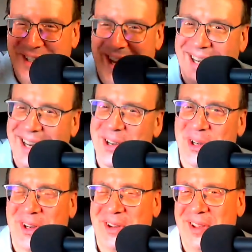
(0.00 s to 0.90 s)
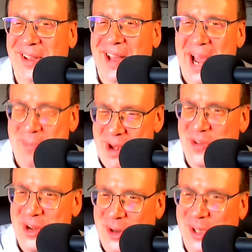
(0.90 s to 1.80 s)
handing it to you. If
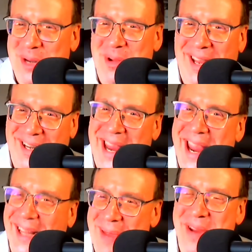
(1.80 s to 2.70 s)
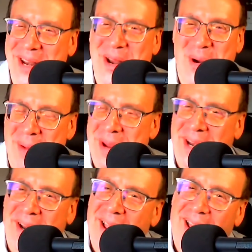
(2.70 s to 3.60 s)
you know someone like that, hey, let me know. I'm
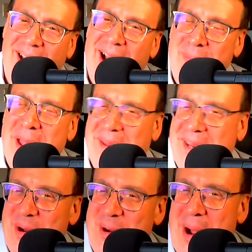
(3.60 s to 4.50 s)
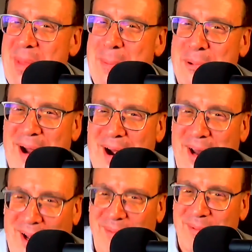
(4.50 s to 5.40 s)
not proud.
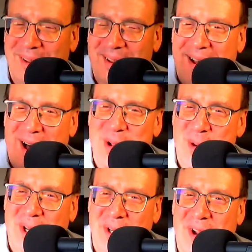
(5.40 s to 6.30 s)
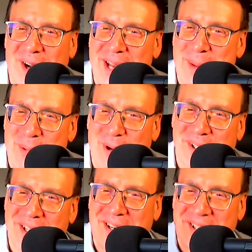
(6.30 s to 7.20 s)
I'll go and talk to that
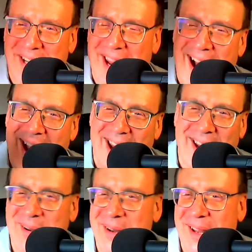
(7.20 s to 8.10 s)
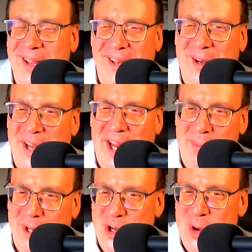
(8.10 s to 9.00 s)
person and say hi and, tell them
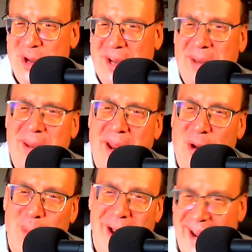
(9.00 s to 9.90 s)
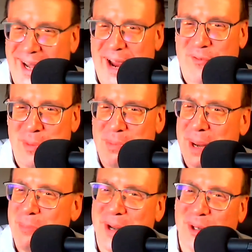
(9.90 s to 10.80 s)
a joke and hold my hand out for a
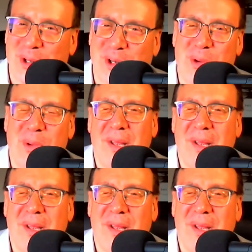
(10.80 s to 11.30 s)
big bundle too.